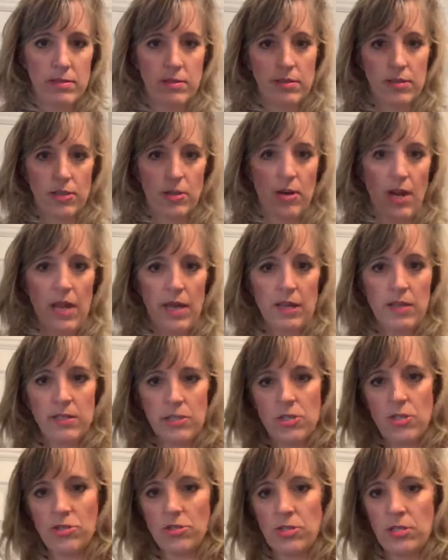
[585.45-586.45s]
Your hand
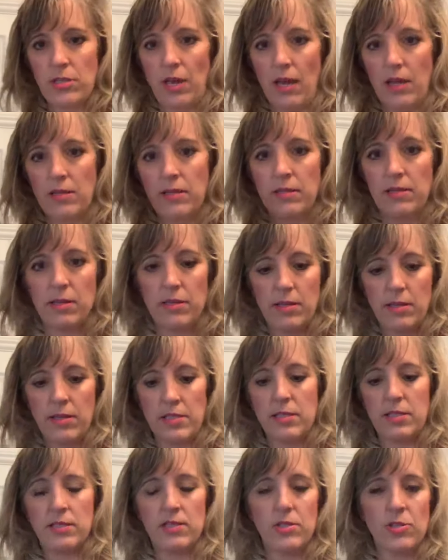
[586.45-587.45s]
is your sun.
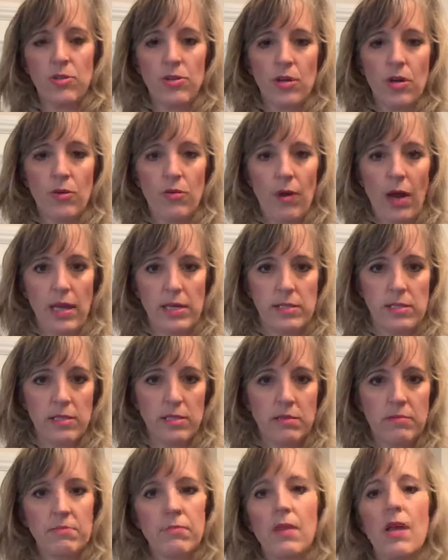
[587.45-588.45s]
This is your
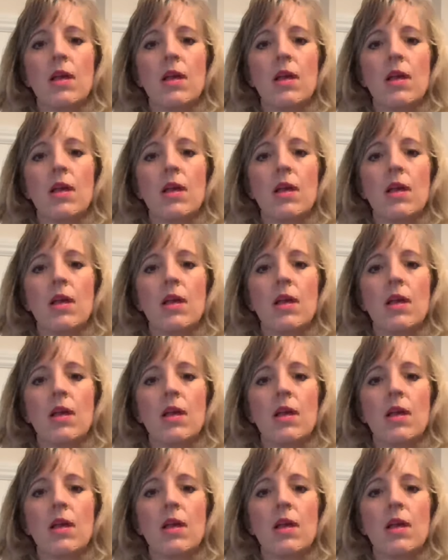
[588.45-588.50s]
horizon.